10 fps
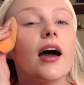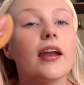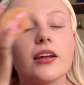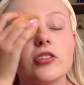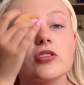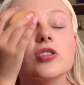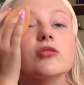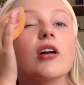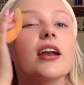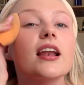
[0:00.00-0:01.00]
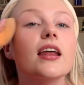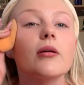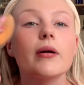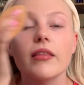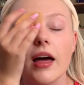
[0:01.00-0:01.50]
And I do just run a
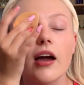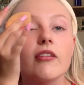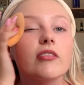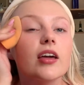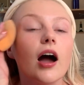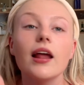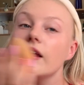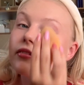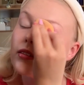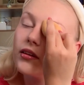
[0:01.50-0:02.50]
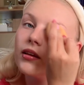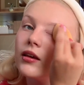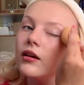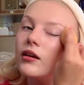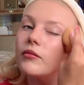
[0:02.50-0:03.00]
little bit of that over the eyelids
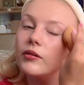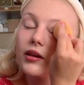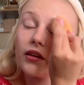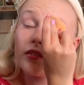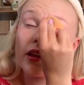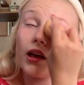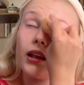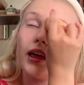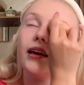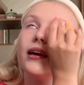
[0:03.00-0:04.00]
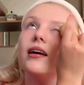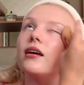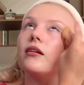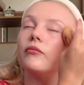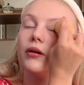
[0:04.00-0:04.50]
because like
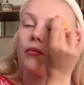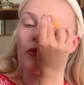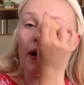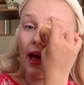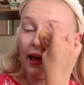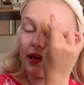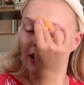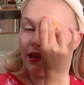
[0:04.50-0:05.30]
when I'm away